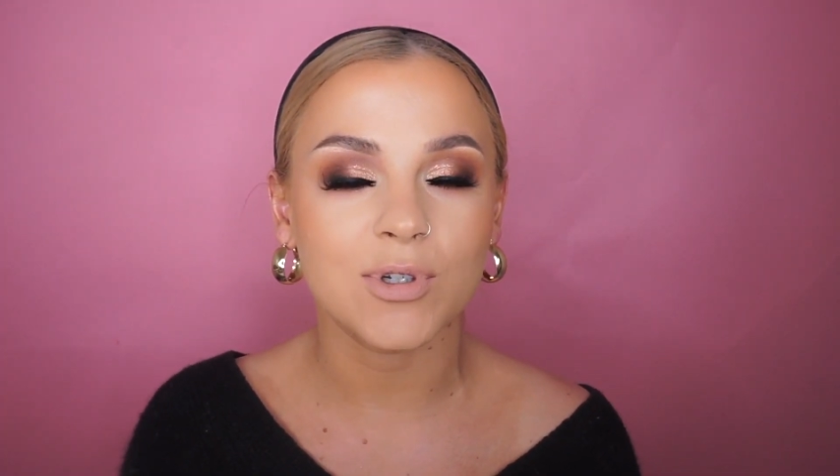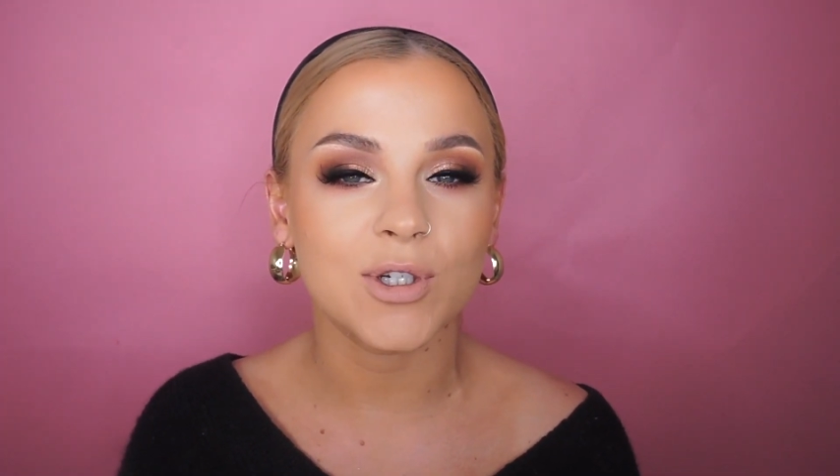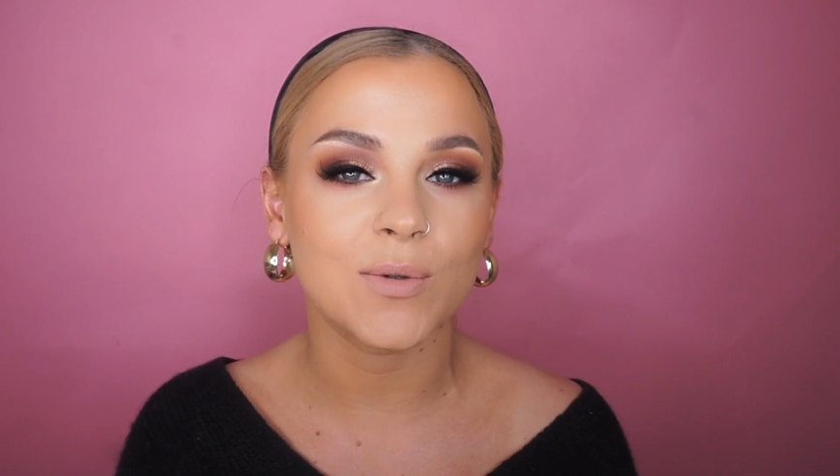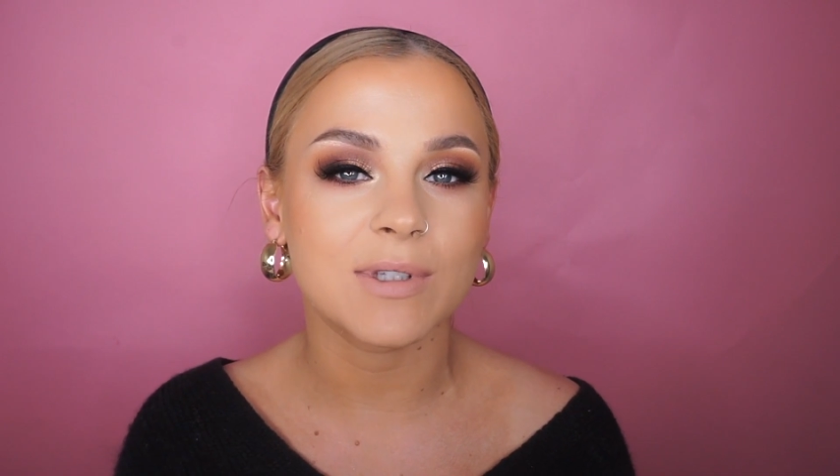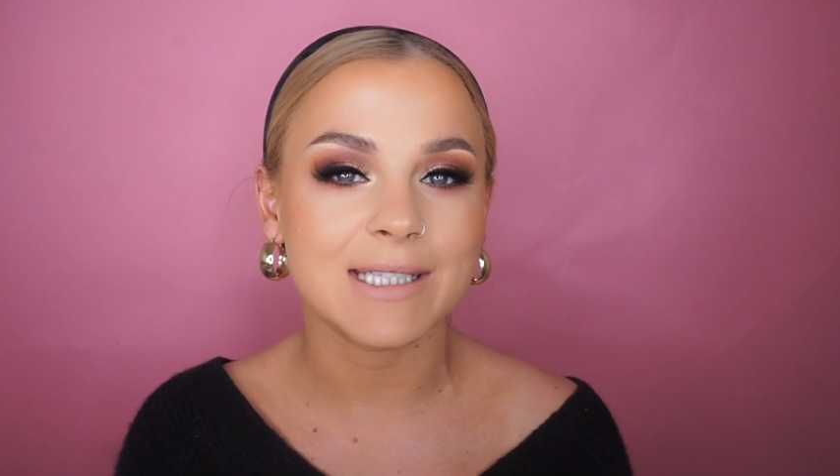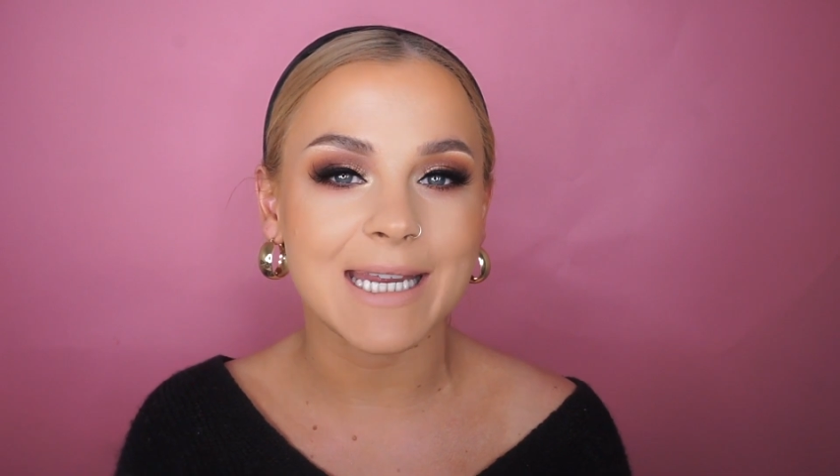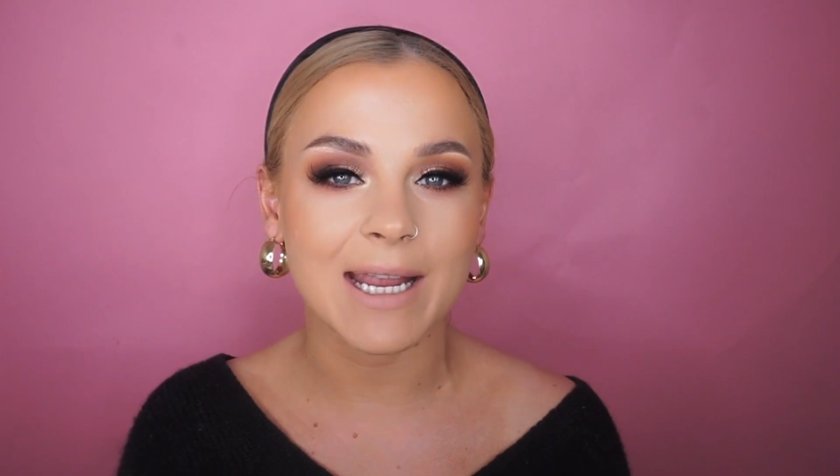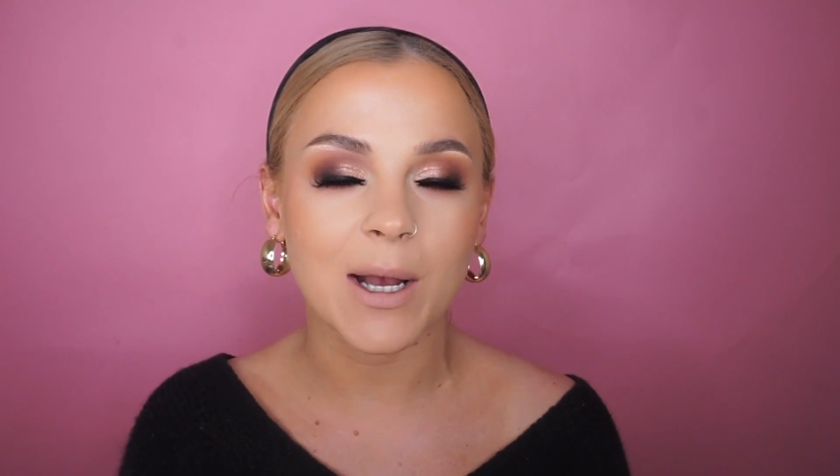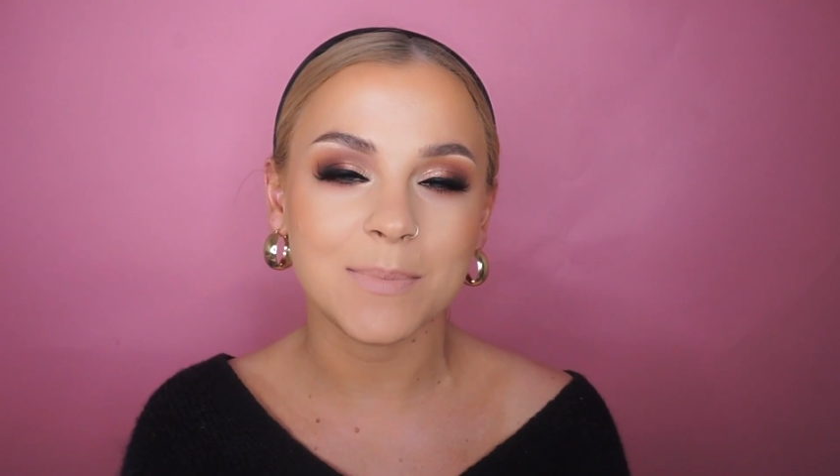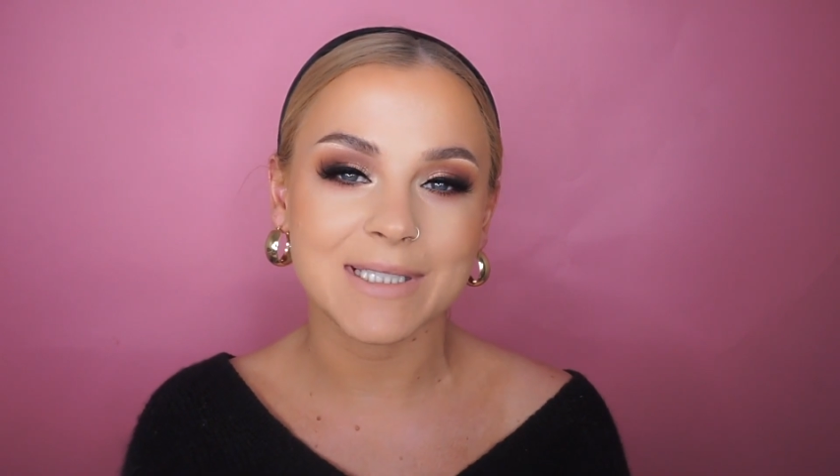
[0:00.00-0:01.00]
to
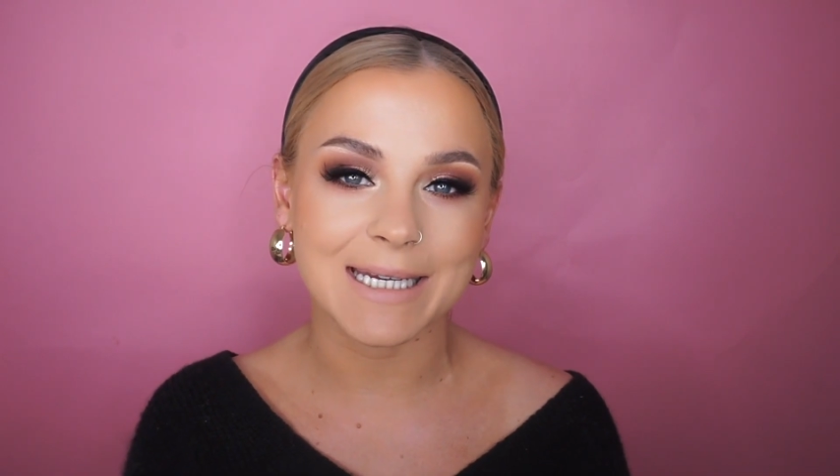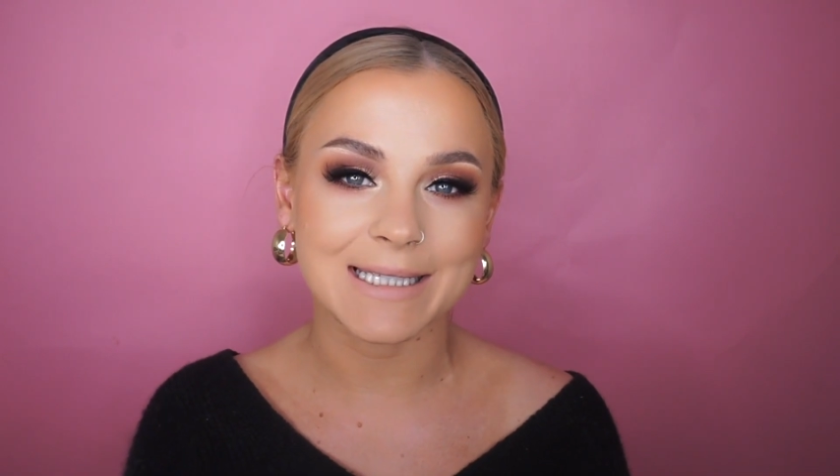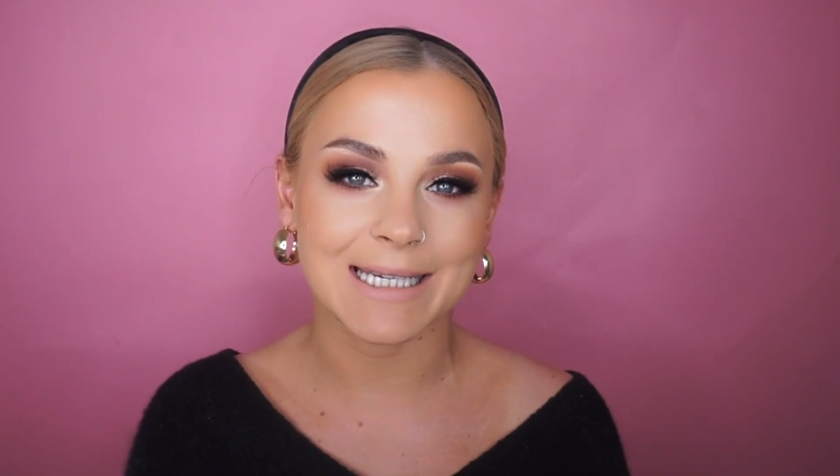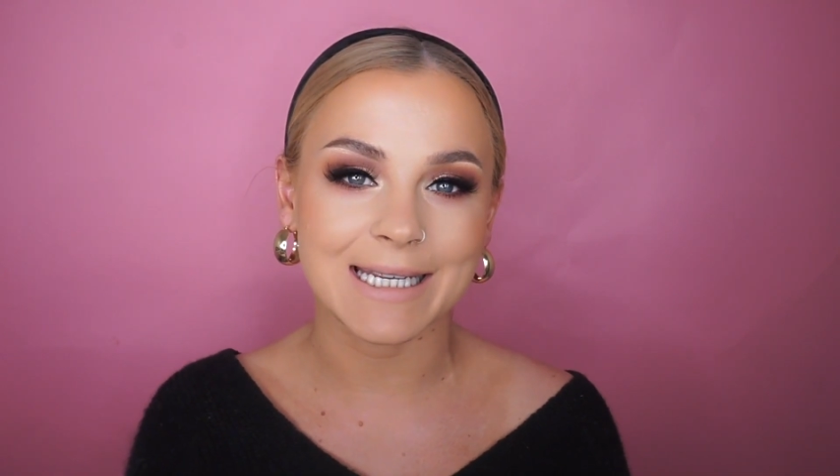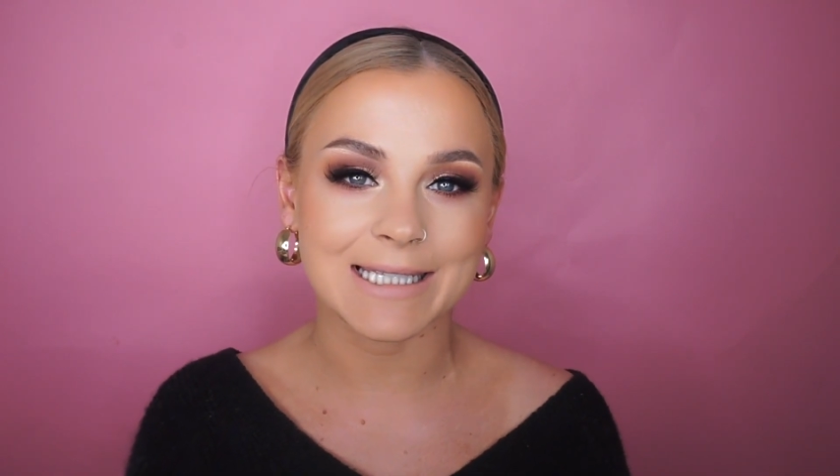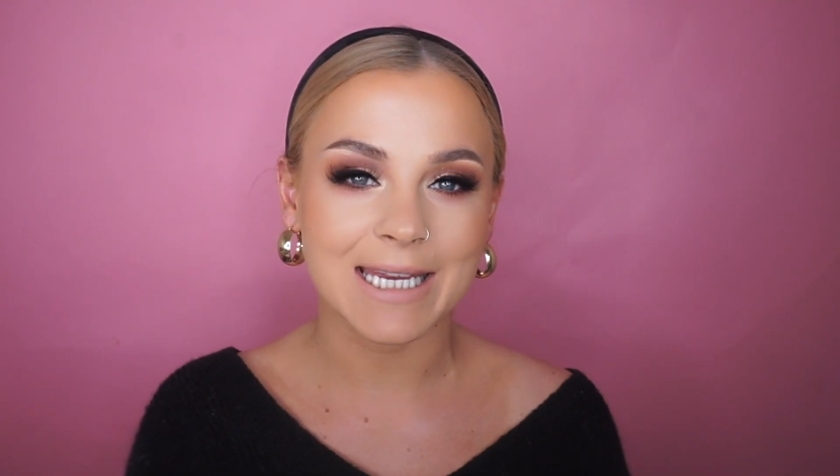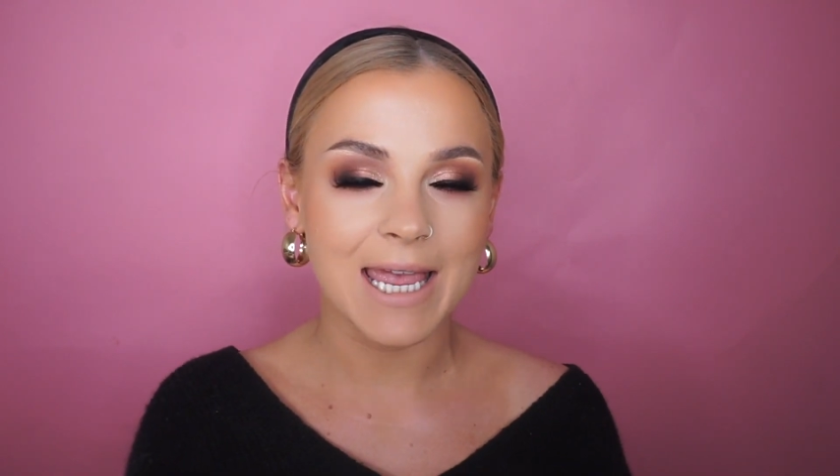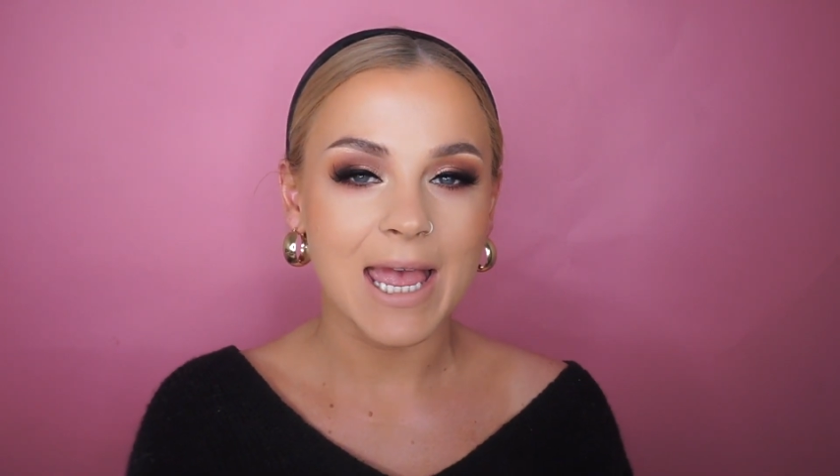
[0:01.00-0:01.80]
stay updated.